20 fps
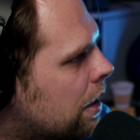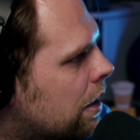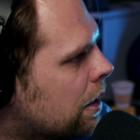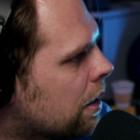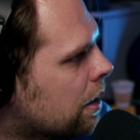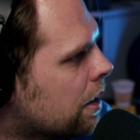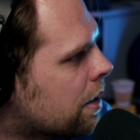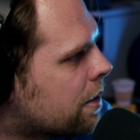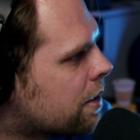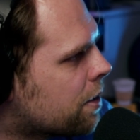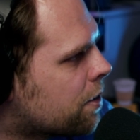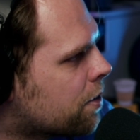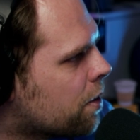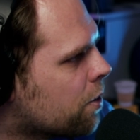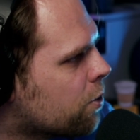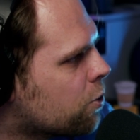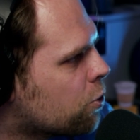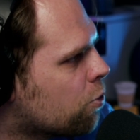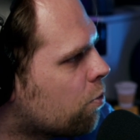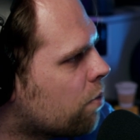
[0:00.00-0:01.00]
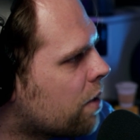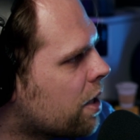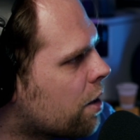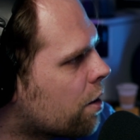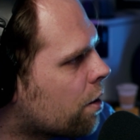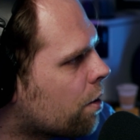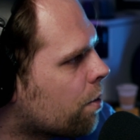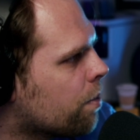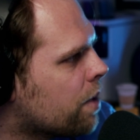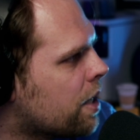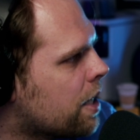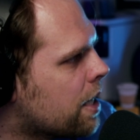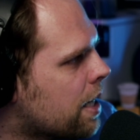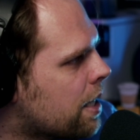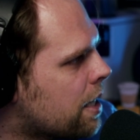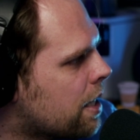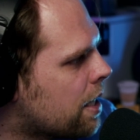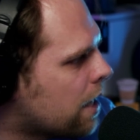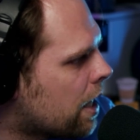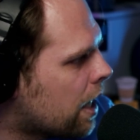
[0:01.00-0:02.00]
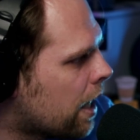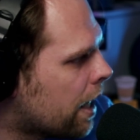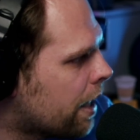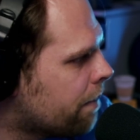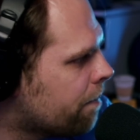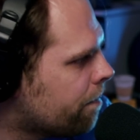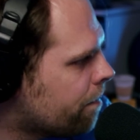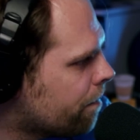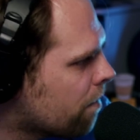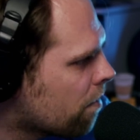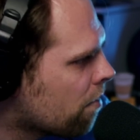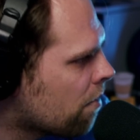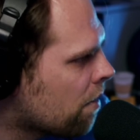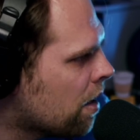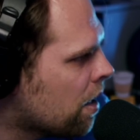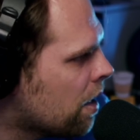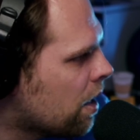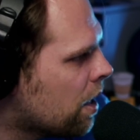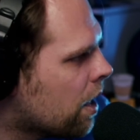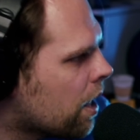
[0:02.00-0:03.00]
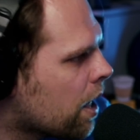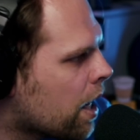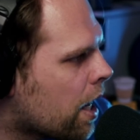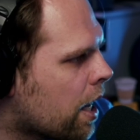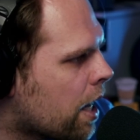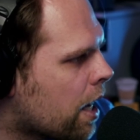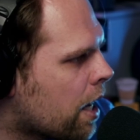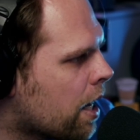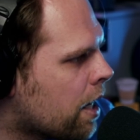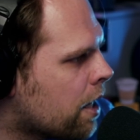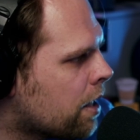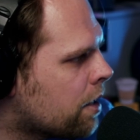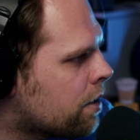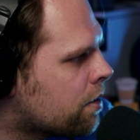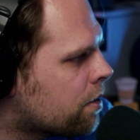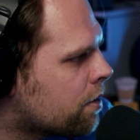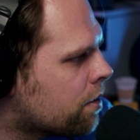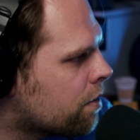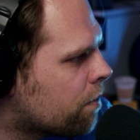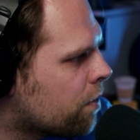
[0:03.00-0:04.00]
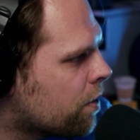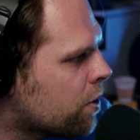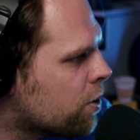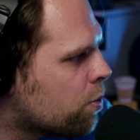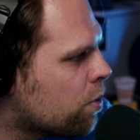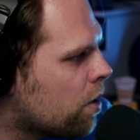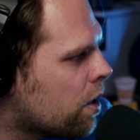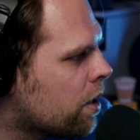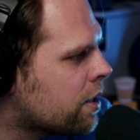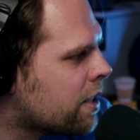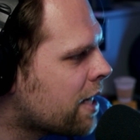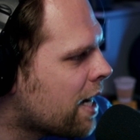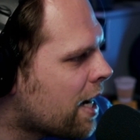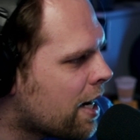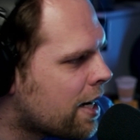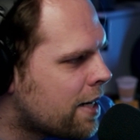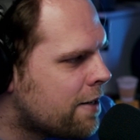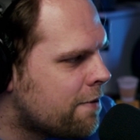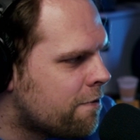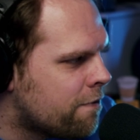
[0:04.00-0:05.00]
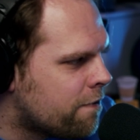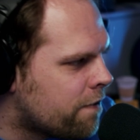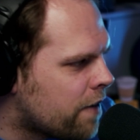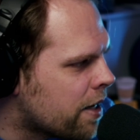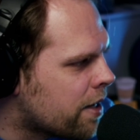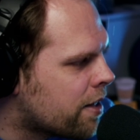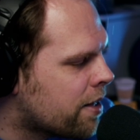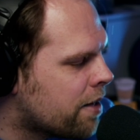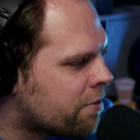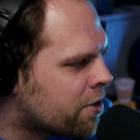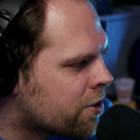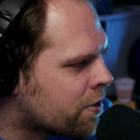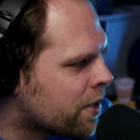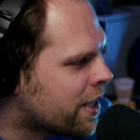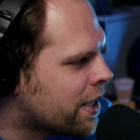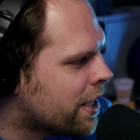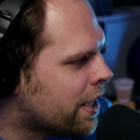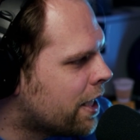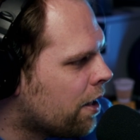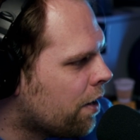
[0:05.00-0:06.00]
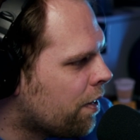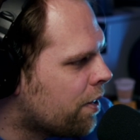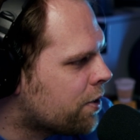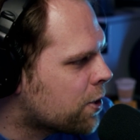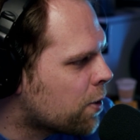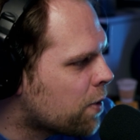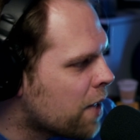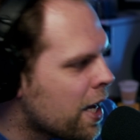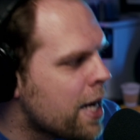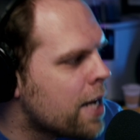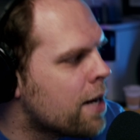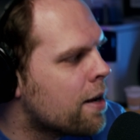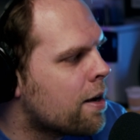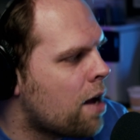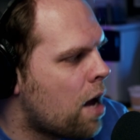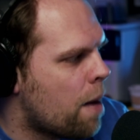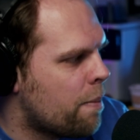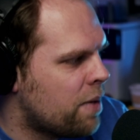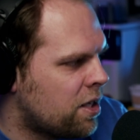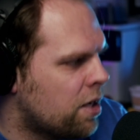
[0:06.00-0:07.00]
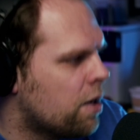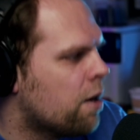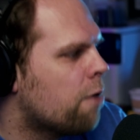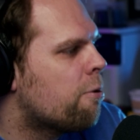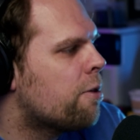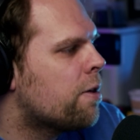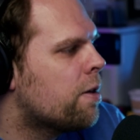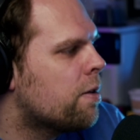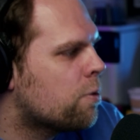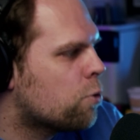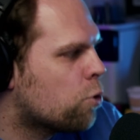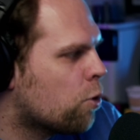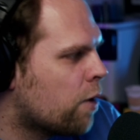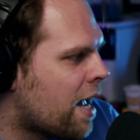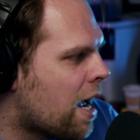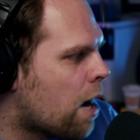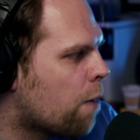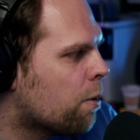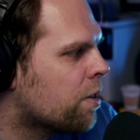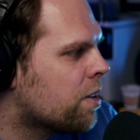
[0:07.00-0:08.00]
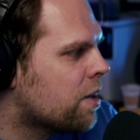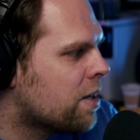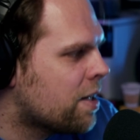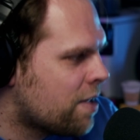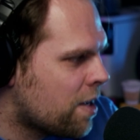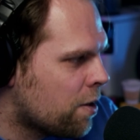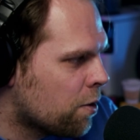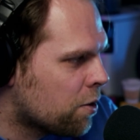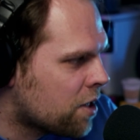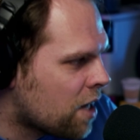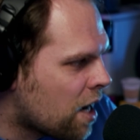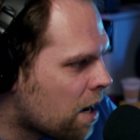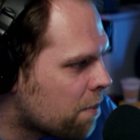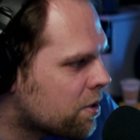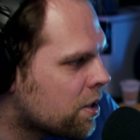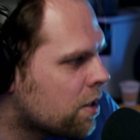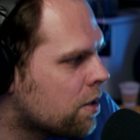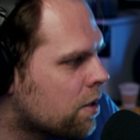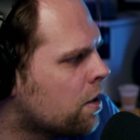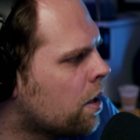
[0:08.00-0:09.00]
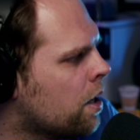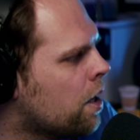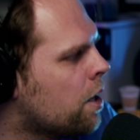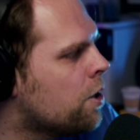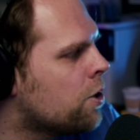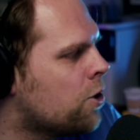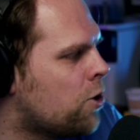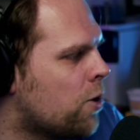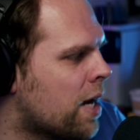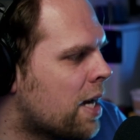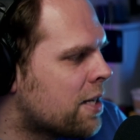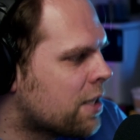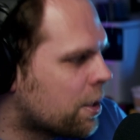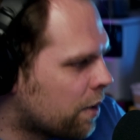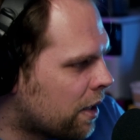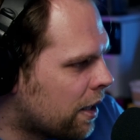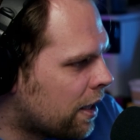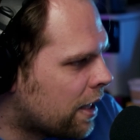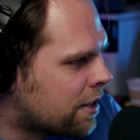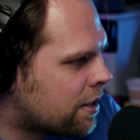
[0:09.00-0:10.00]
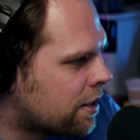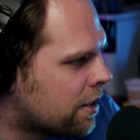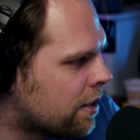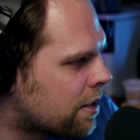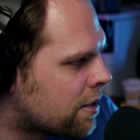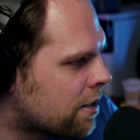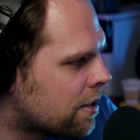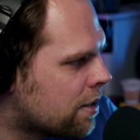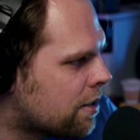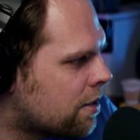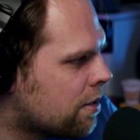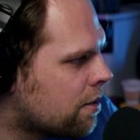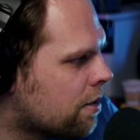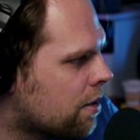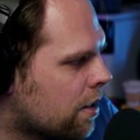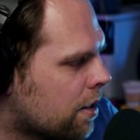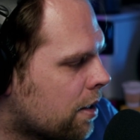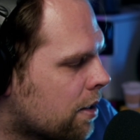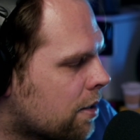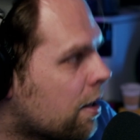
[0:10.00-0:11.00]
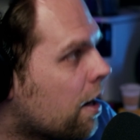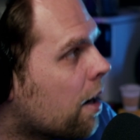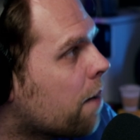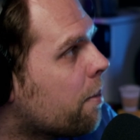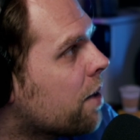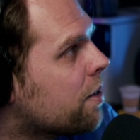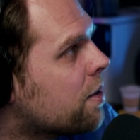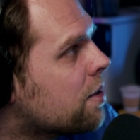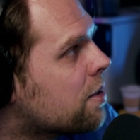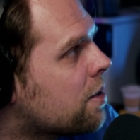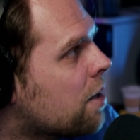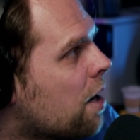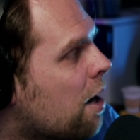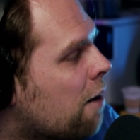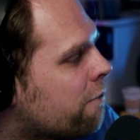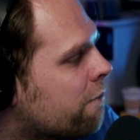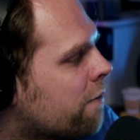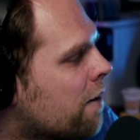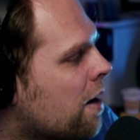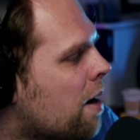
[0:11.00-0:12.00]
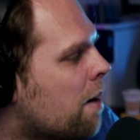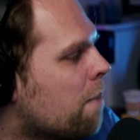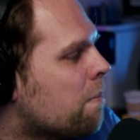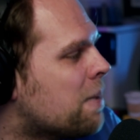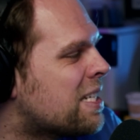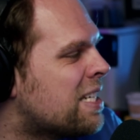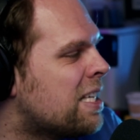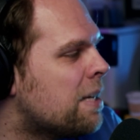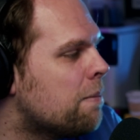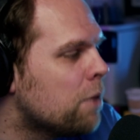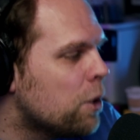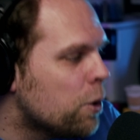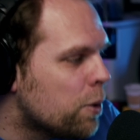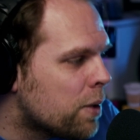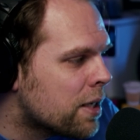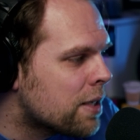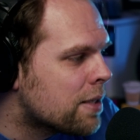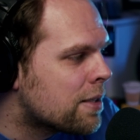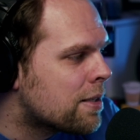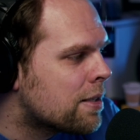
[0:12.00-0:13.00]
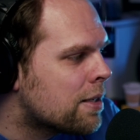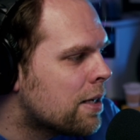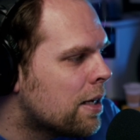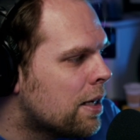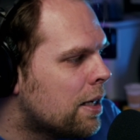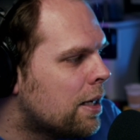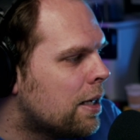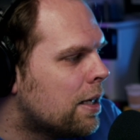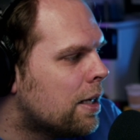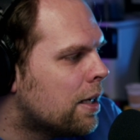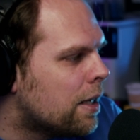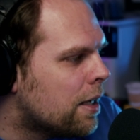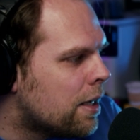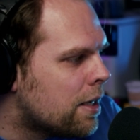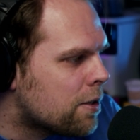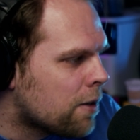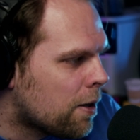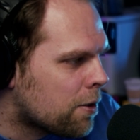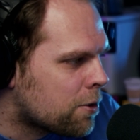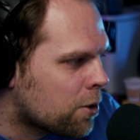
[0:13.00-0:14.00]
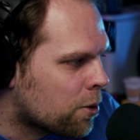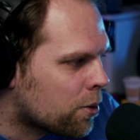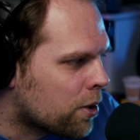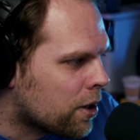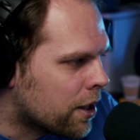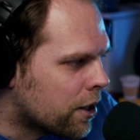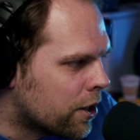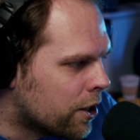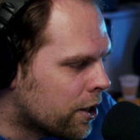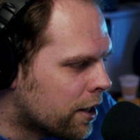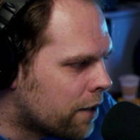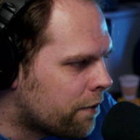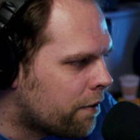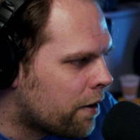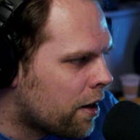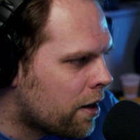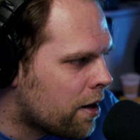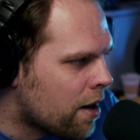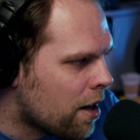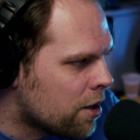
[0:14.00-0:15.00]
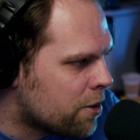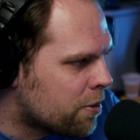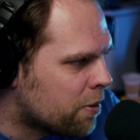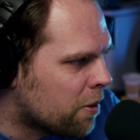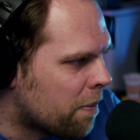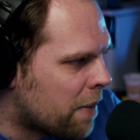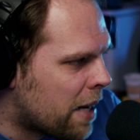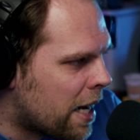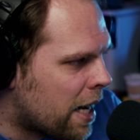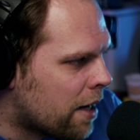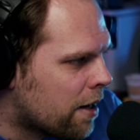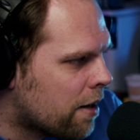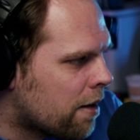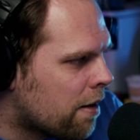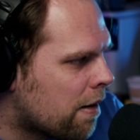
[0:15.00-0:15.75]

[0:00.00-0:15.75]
Let's see. So they're $23.99. And for this one, God, fuck them straight to hell. So they get a commentary with Troy Howarth and Nathaniel Thompson, two guys I really like to listen to talk about this stuff. But Tim Lucas is also really good, very knowledgeable man.